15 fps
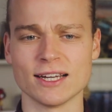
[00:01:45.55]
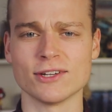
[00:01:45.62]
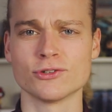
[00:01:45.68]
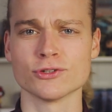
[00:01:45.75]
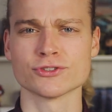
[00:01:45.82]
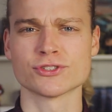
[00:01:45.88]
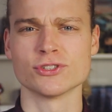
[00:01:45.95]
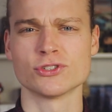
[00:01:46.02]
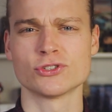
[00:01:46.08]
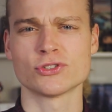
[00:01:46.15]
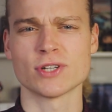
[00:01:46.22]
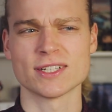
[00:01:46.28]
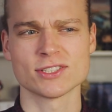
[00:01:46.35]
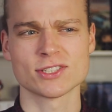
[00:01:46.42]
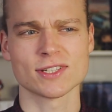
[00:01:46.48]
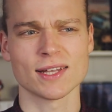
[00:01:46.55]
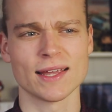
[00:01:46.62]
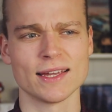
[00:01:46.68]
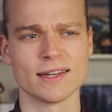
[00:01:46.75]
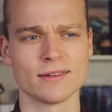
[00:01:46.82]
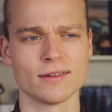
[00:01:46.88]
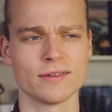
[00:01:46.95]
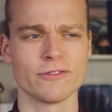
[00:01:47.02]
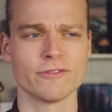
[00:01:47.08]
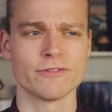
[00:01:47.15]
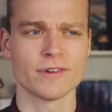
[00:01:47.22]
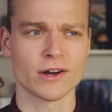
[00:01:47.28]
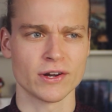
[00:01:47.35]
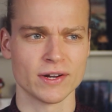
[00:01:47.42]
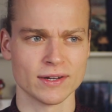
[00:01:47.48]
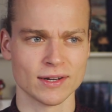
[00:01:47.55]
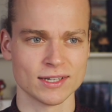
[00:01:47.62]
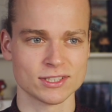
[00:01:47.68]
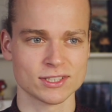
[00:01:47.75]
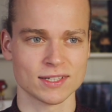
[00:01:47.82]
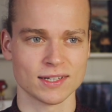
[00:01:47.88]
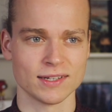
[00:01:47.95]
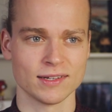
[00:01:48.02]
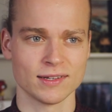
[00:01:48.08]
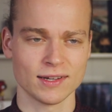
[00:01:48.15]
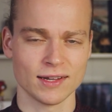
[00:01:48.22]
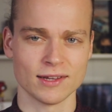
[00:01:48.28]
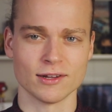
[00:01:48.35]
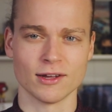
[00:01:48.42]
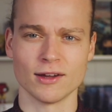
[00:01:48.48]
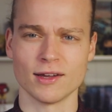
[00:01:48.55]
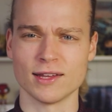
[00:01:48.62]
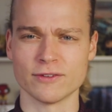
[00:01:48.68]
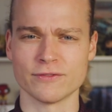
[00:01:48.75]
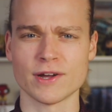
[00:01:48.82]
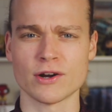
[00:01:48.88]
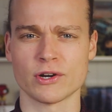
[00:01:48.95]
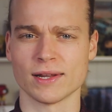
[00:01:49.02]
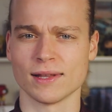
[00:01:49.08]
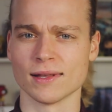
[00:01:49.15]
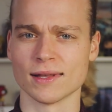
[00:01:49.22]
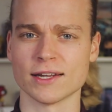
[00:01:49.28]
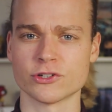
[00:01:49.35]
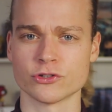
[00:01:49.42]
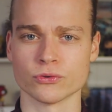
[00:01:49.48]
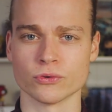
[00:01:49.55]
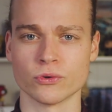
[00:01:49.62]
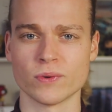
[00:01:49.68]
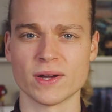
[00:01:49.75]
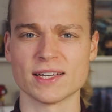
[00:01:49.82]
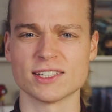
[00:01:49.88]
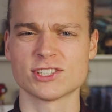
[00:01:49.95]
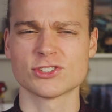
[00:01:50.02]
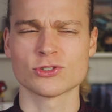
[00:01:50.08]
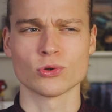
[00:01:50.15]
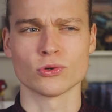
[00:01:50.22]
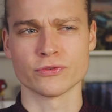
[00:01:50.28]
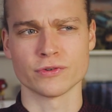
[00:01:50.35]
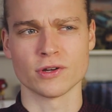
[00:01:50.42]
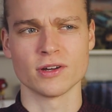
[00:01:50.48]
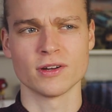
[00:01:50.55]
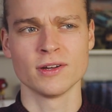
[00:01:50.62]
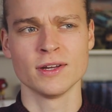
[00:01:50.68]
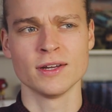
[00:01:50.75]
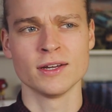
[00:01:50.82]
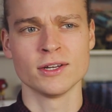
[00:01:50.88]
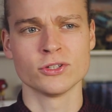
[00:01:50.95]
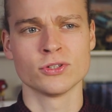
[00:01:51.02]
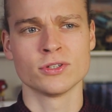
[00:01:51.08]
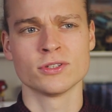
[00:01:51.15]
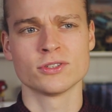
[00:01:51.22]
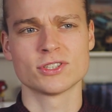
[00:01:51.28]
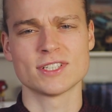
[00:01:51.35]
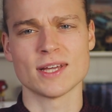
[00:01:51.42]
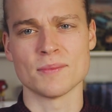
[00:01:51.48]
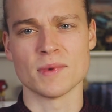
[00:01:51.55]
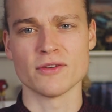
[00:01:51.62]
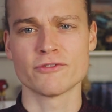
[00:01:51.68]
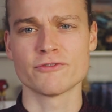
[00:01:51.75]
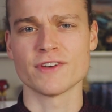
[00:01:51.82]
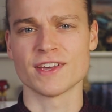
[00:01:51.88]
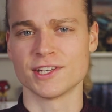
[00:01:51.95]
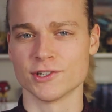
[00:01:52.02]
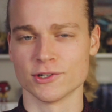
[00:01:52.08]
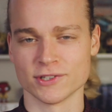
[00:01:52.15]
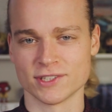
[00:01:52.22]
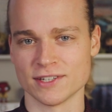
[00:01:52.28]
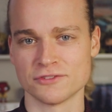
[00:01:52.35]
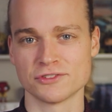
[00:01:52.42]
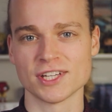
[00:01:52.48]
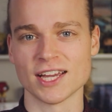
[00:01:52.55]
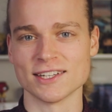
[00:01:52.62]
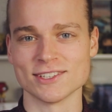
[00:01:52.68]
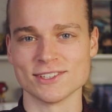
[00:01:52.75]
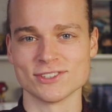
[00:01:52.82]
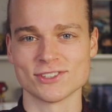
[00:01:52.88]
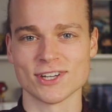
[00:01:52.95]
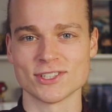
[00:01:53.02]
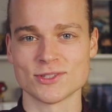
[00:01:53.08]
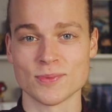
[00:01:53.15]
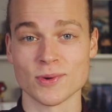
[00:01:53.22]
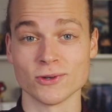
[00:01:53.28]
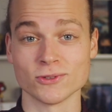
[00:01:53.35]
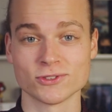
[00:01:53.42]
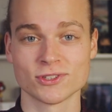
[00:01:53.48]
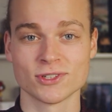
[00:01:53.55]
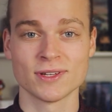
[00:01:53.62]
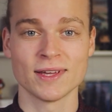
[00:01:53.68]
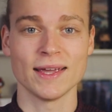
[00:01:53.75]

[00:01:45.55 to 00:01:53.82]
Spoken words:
It doesn't translate very nicely in a very literal way. It's sort of a semi-figurative sentence, I suppose.